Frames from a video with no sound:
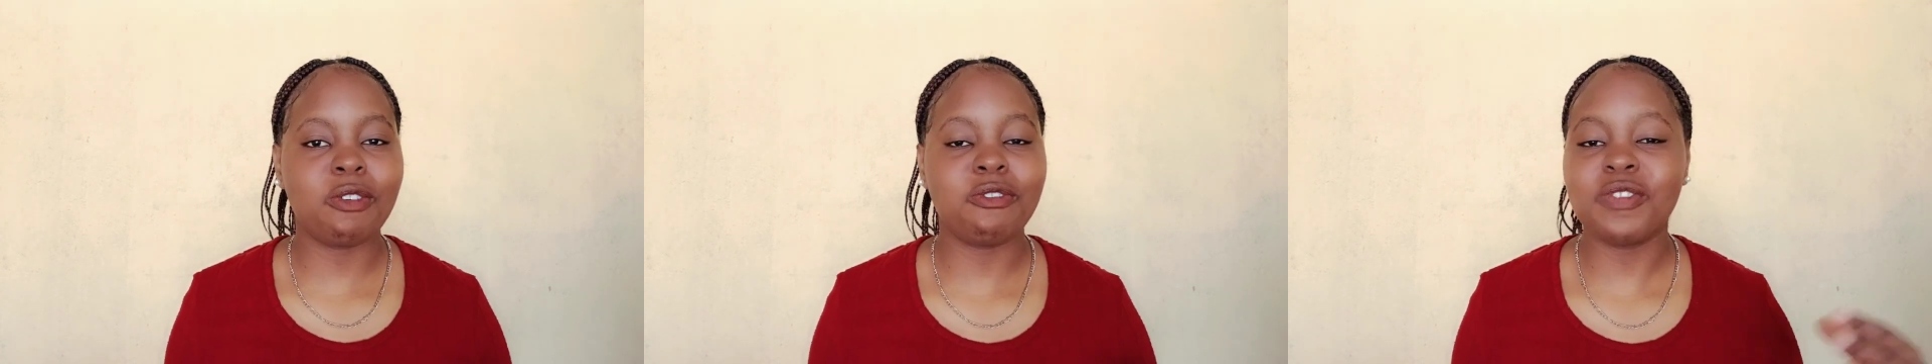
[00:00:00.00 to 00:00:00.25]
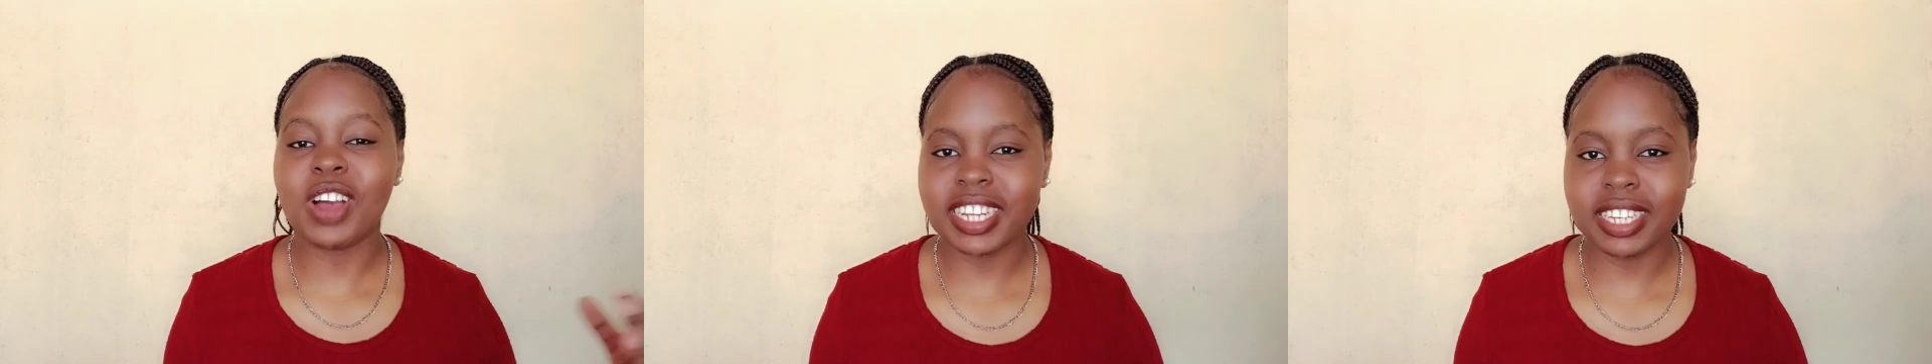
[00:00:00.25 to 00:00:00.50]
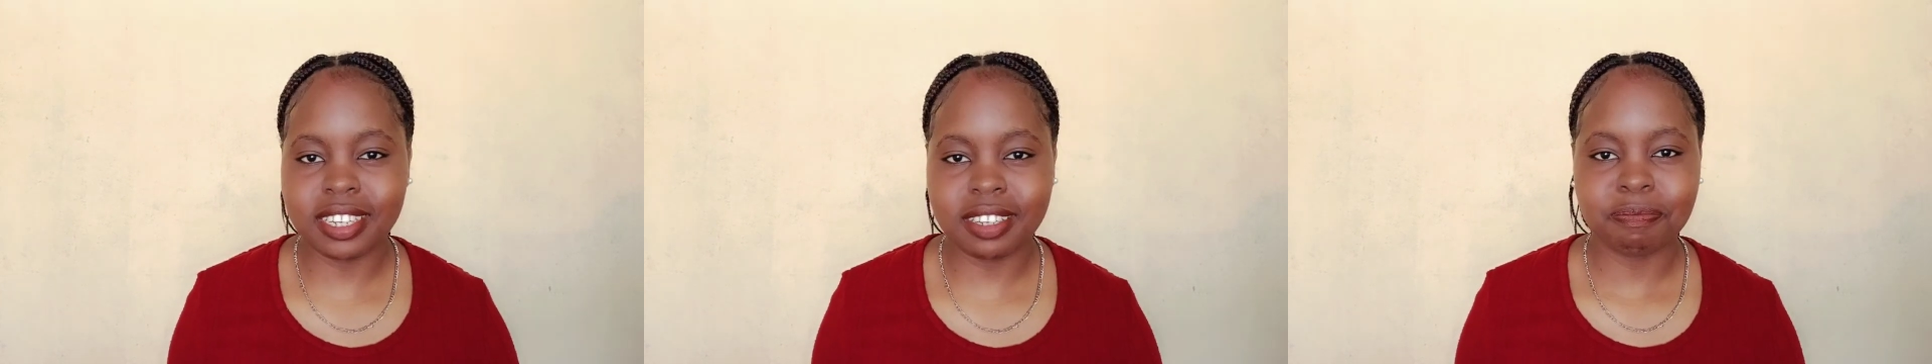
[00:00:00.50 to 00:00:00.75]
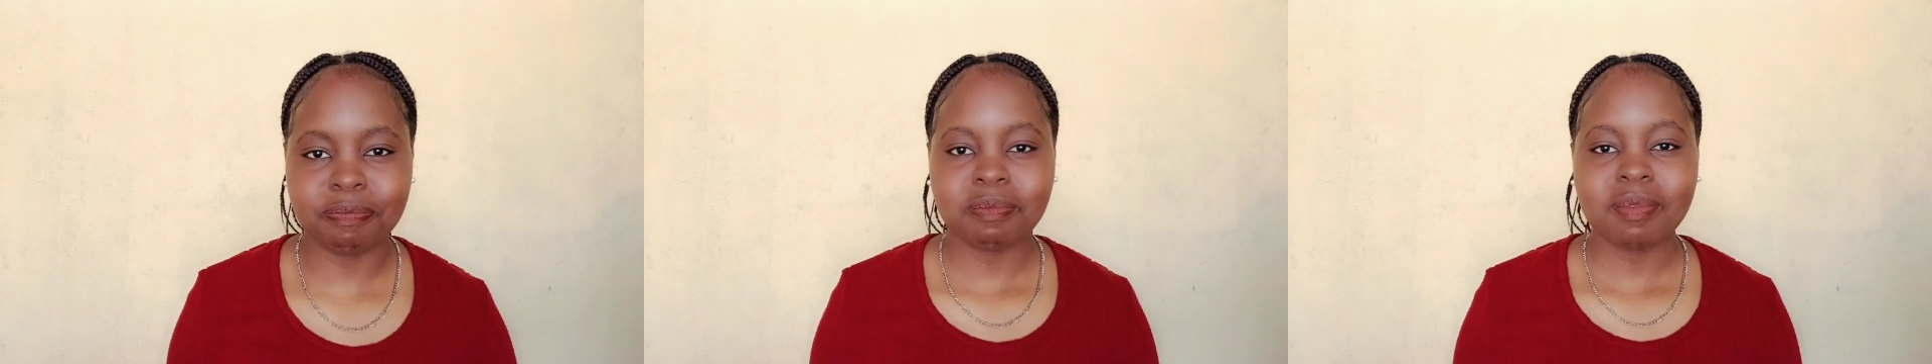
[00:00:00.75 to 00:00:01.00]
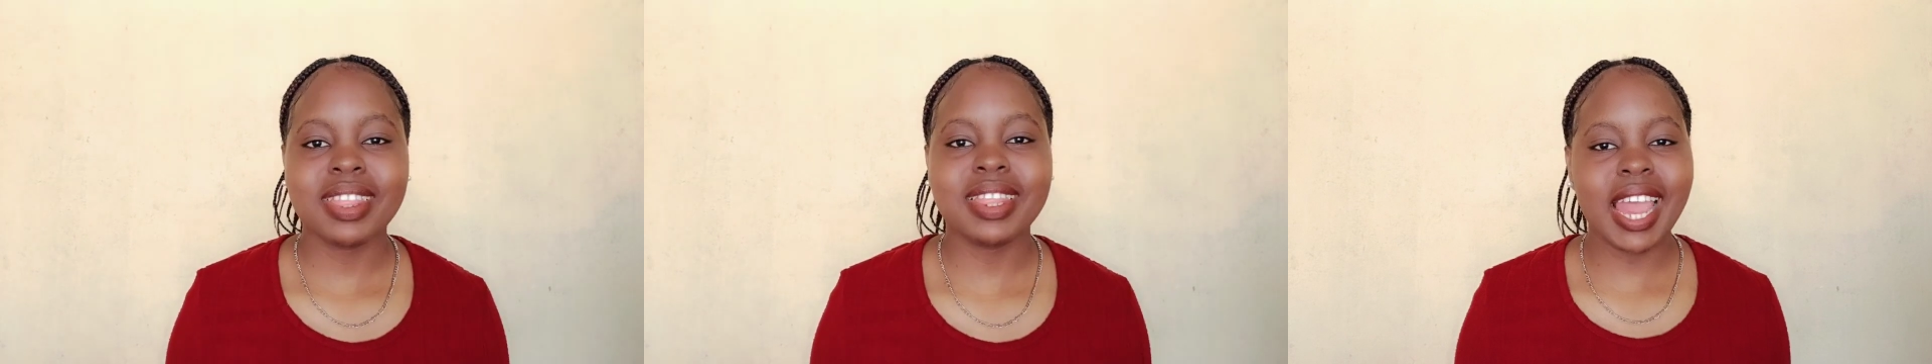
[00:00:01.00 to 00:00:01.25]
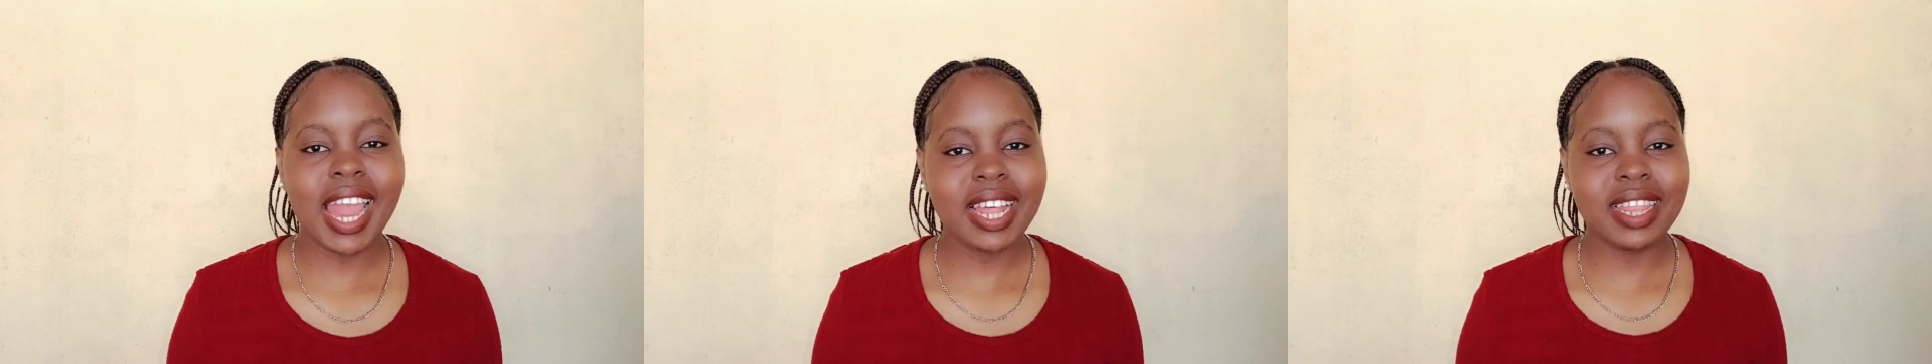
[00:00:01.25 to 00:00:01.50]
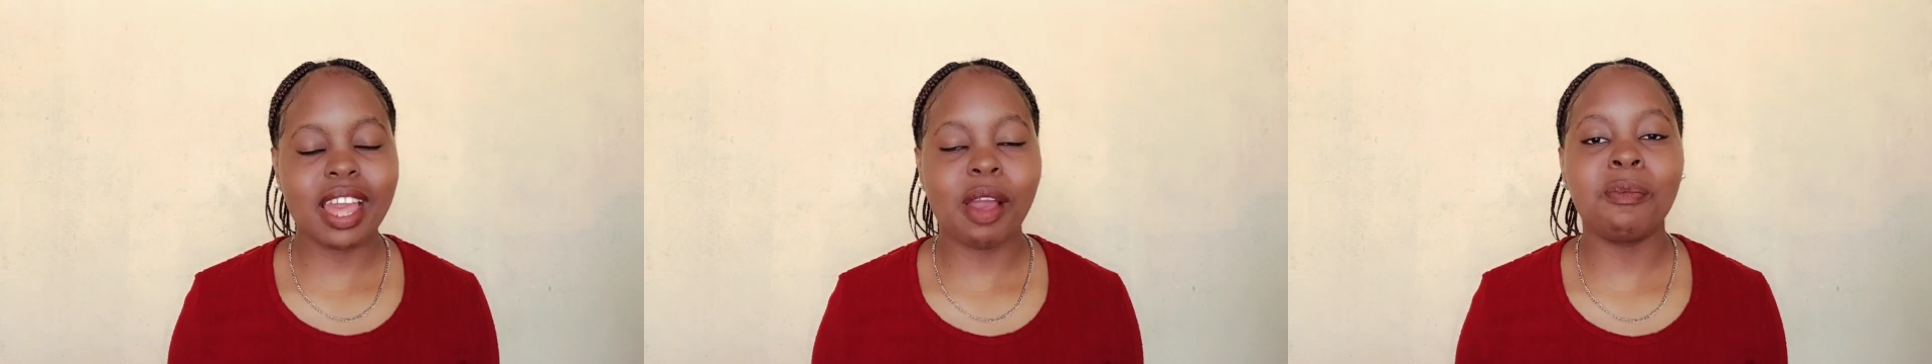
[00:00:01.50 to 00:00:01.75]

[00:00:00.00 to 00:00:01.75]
finding, then they